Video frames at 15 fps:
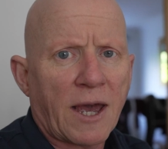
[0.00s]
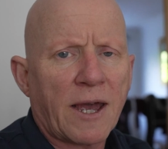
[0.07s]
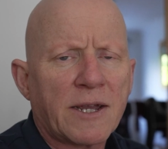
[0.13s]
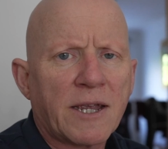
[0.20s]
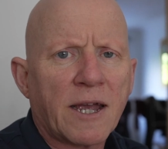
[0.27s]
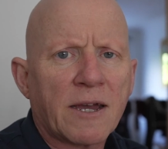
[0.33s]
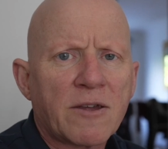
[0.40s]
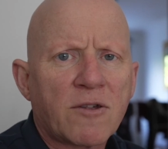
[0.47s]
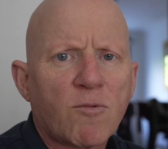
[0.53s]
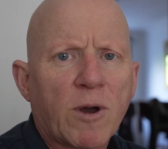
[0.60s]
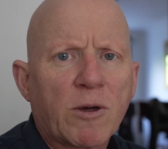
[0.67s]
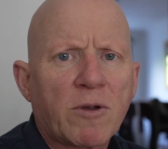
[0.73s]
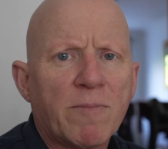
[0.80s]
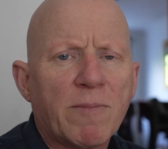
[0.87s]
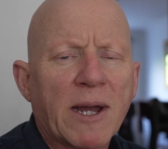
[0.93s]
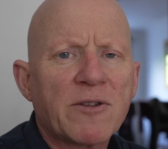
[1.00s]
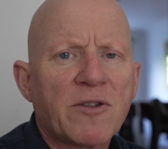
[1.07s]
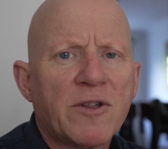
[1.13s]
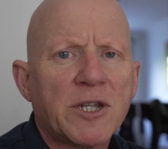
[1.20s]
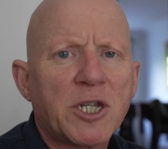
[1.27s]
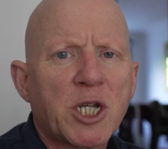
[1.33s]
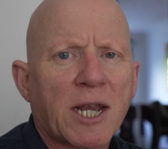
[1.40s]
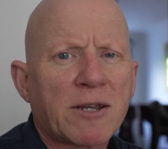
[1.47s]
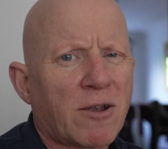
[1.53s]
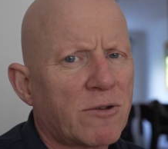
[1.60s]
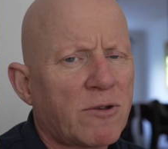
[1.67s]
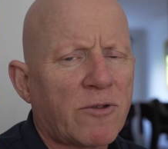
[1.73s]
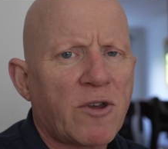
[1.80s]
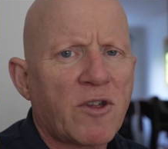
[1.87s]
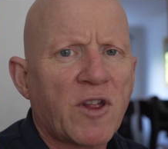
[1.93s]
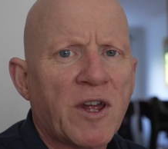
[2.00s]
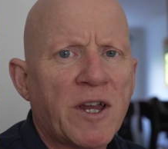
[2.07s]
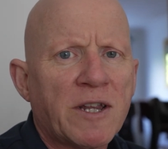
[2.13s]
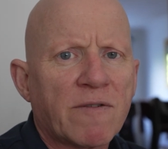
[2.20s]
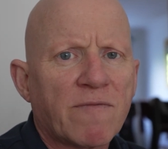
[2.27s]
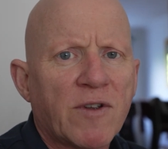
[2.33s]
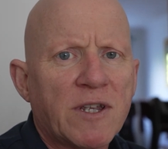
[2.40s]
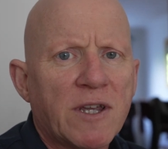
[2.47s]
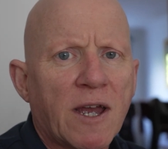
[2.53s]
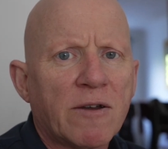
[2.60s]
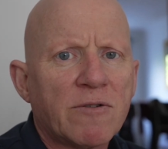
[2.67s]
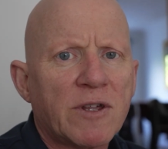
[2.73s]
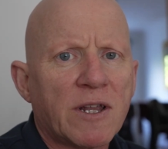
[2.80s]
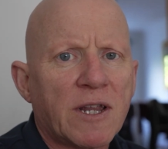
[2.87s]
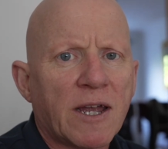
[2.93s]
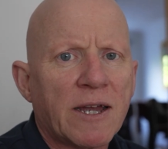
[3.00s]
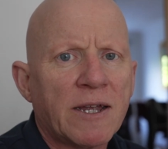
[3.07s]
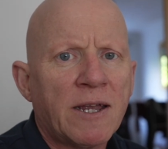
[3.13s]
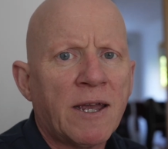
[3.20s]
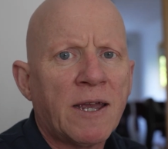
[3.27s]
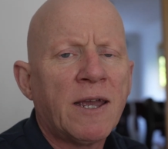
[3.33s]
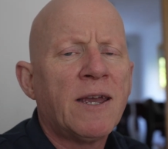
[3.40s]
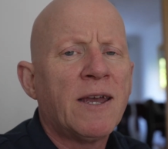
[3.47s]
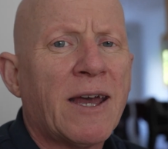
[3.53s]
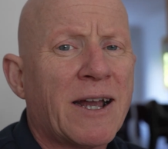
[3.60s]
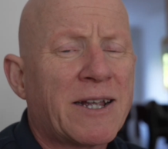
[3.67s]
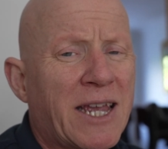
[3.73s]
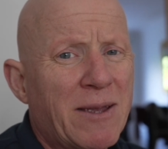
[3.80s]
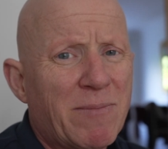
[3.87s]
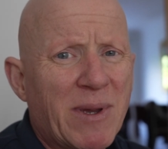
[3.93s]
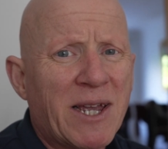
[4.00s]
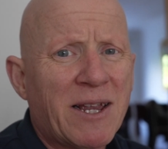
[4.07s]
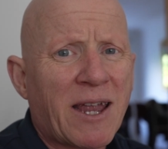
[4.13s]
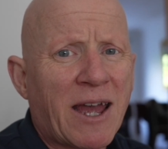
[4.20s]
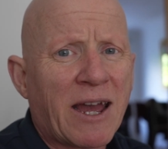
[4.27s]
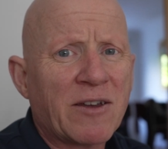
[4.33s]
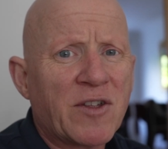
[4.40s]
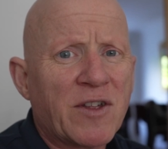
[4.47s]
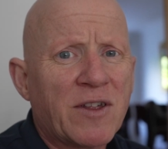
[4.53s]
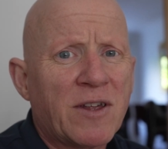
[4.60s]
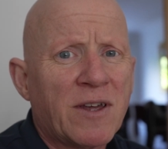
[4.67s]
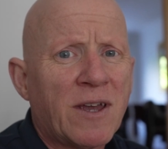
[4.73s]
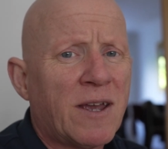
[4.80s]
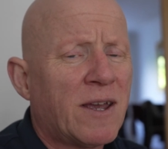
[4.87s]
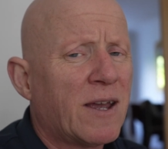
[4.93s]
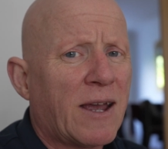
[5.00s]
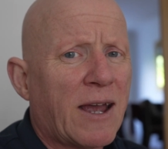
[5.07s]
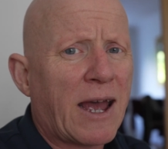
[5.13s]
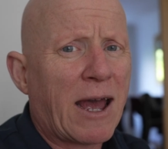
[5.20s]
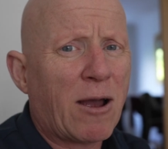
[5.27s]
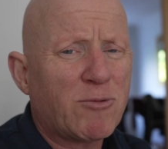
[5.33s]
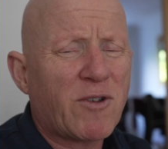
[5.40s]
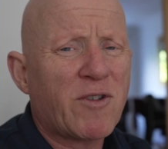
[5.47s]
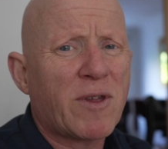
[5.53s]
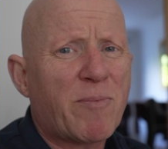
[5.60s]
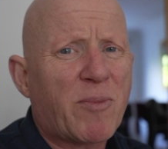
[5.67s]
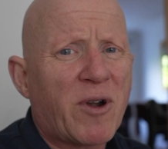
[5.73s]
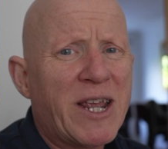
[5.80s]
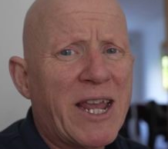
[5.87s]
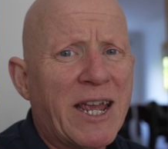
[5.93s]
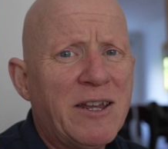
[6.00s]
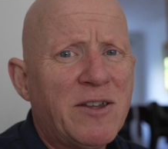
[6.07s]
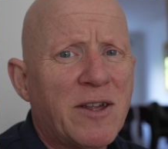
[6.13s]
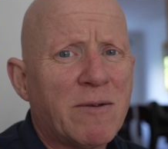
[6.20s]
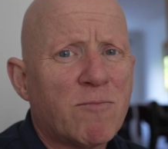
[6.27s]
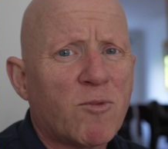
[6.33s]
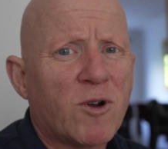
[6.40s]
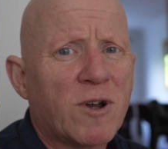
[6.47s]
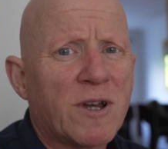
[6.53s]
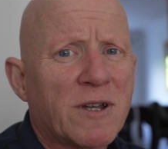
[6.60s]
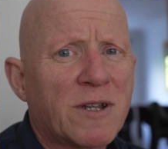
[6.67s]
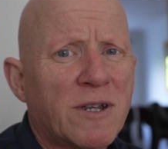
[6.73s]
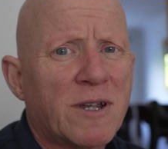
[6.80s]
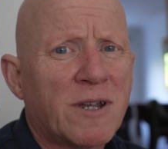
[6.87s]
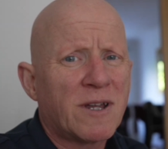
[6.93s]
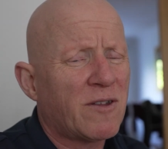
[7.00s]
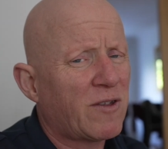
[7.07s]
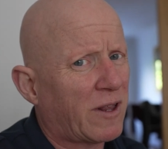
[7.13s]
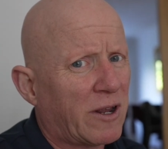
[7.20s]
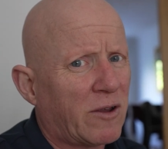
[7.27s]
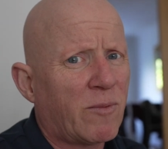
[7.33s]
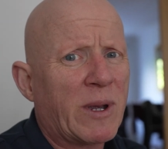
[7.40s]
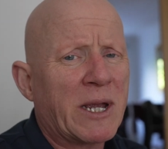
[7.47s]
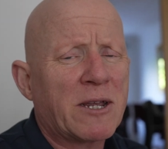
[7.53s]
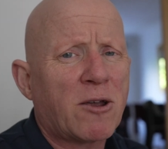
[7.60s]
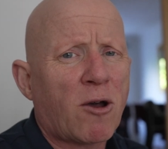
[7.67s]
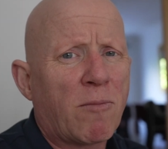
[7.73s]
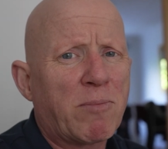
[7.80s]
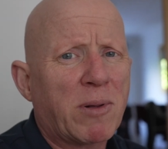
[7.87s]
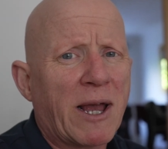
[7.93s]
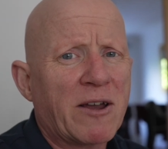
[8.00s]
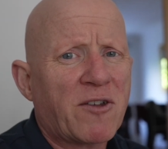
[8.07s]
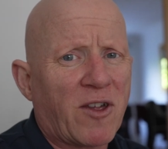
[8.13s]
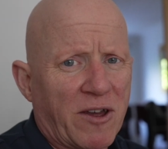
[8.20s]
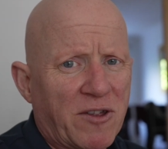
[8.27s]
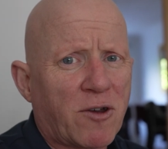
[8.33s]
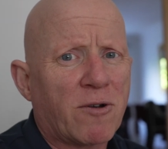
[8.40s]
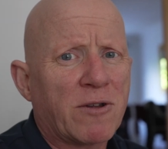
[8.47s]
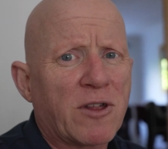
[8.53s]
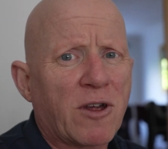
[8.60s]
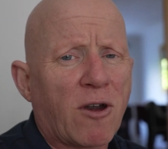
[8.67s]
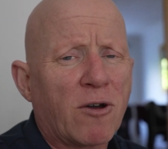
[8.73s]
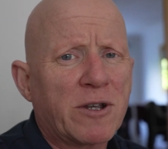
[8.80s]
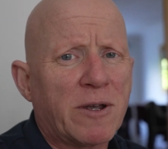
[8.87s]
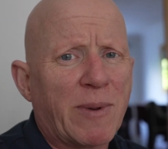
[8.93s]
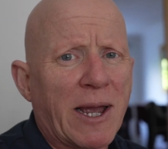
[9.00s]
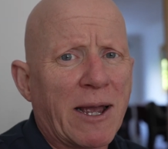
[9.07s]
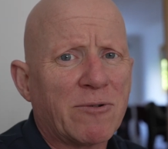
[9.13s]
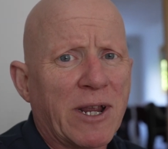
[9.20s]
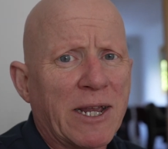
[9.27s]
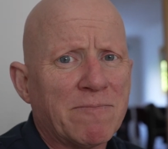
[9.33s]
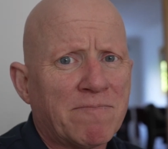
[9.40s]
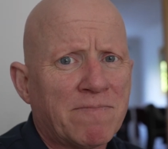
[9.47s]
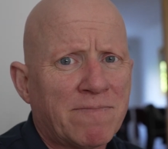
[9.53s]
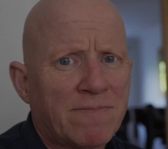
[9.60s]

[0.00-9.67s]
Hi guys, welcome back to the channel, another scenic video today. I keep being asked, how does the preheating work? So a little bit complex, let's go and talk about it.